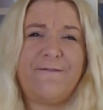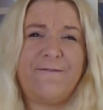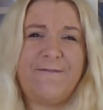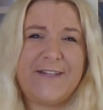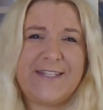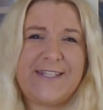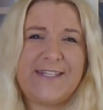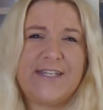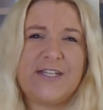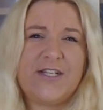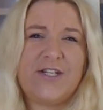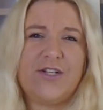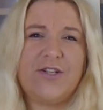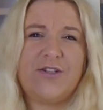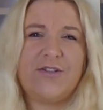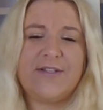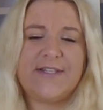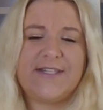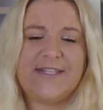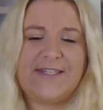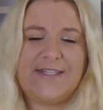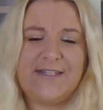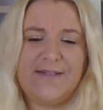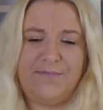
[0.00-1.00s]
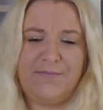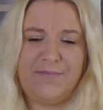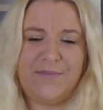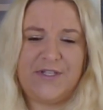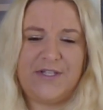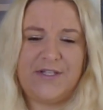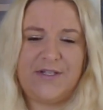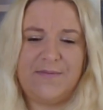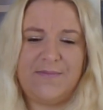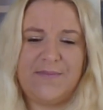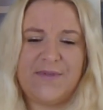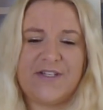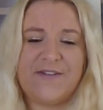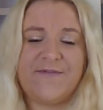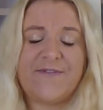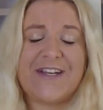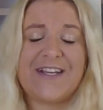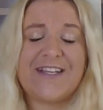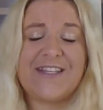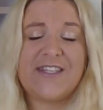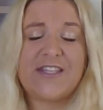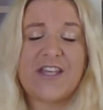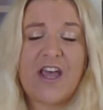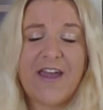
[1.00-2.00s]
physical symptoms of
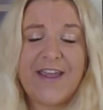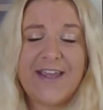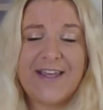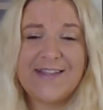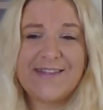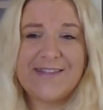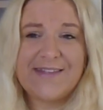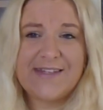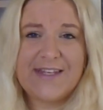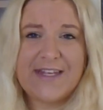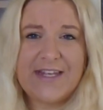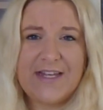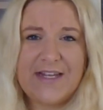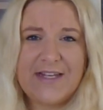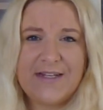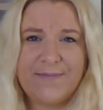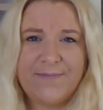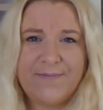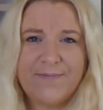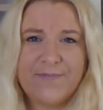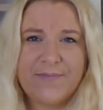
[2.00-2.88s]
anxiety,